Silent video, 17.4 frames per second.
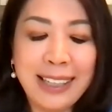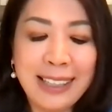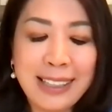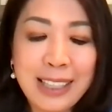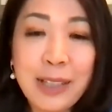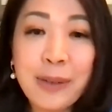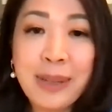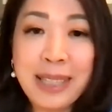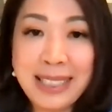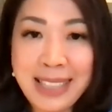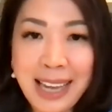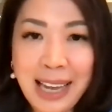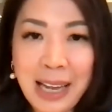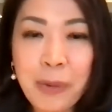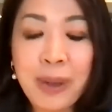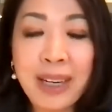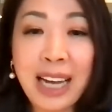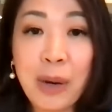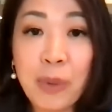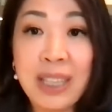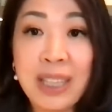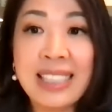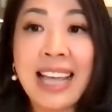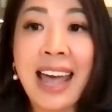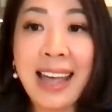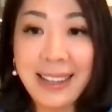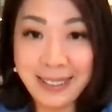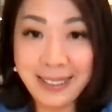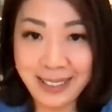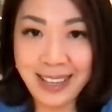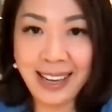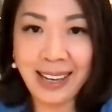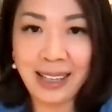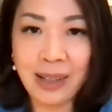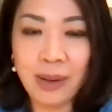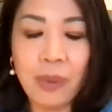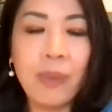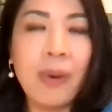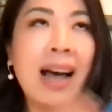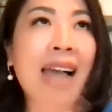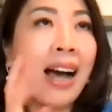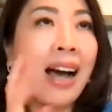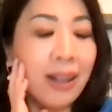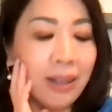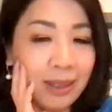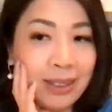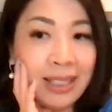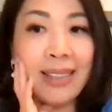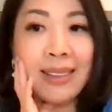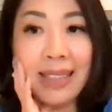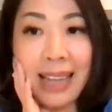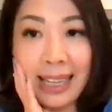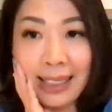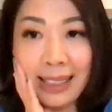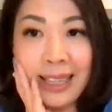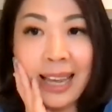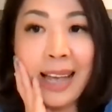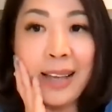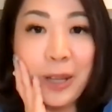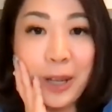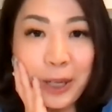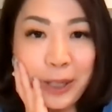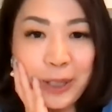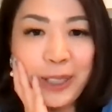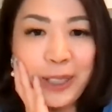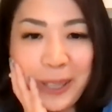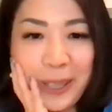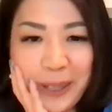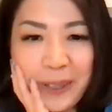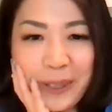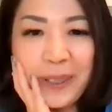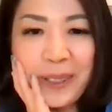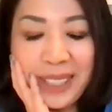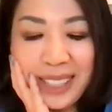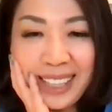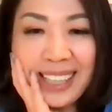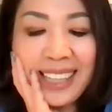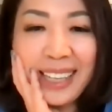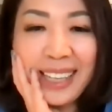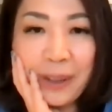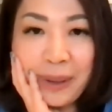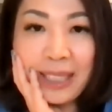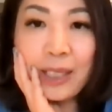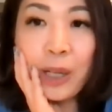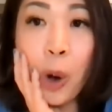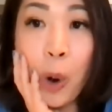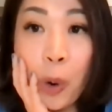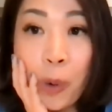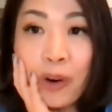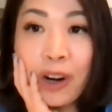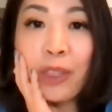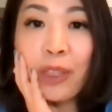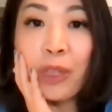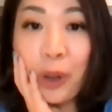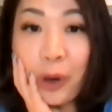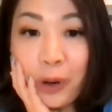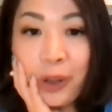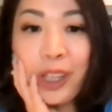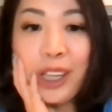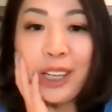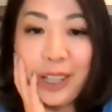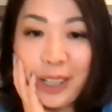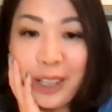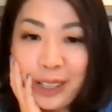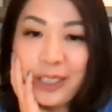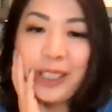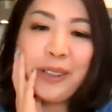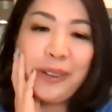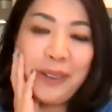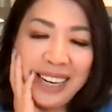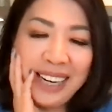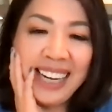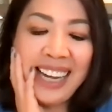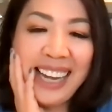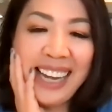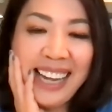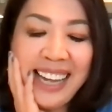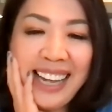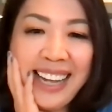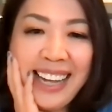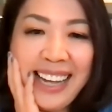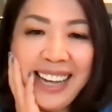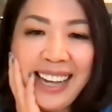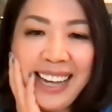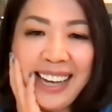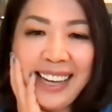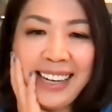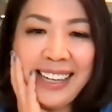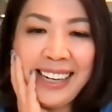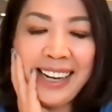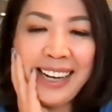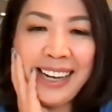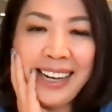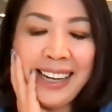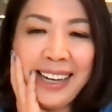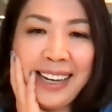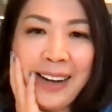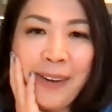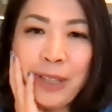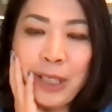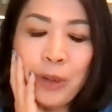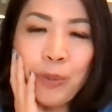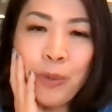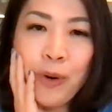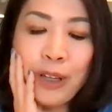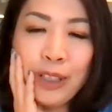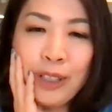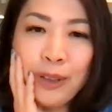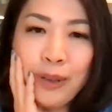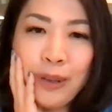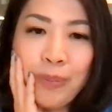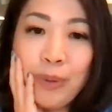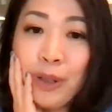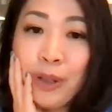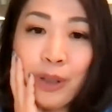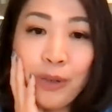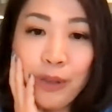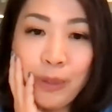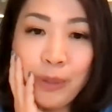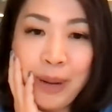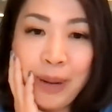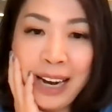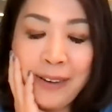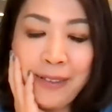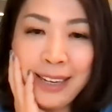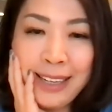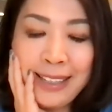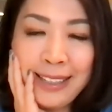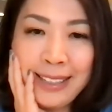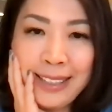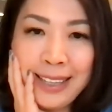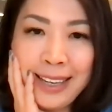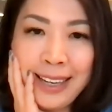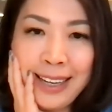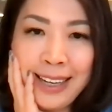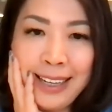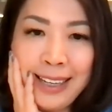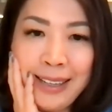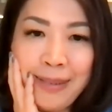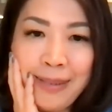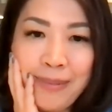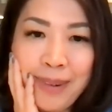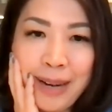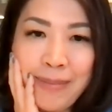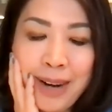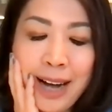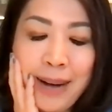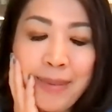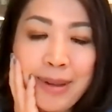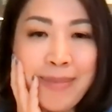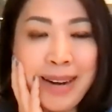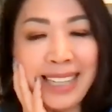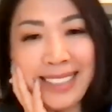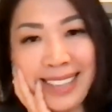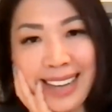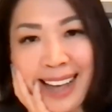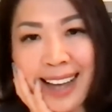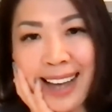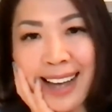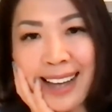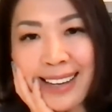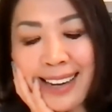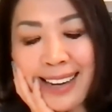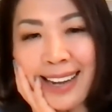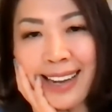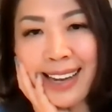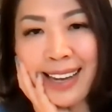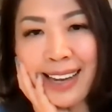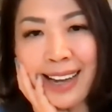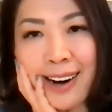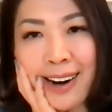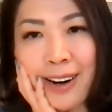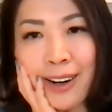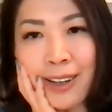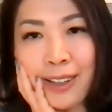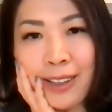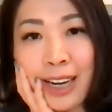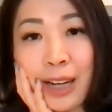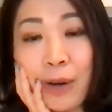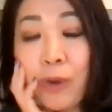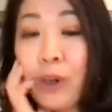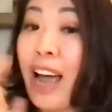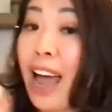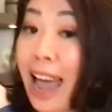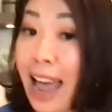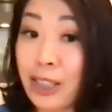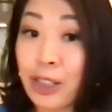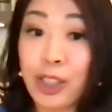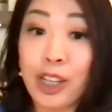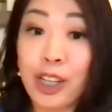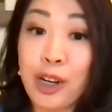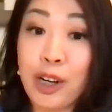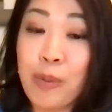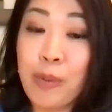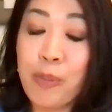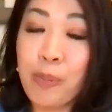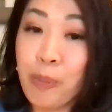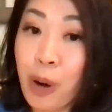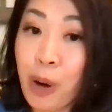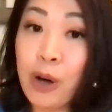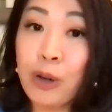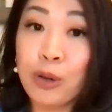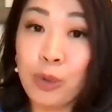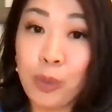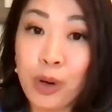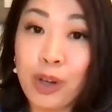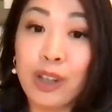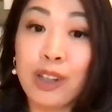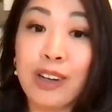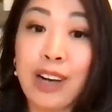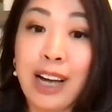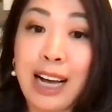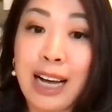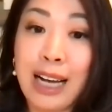USA when I was 18. Wow. Sounds like 10 years ago. It was over 30 years already. And I was born to a beautiful parents. My mom and my dad, they were actually both were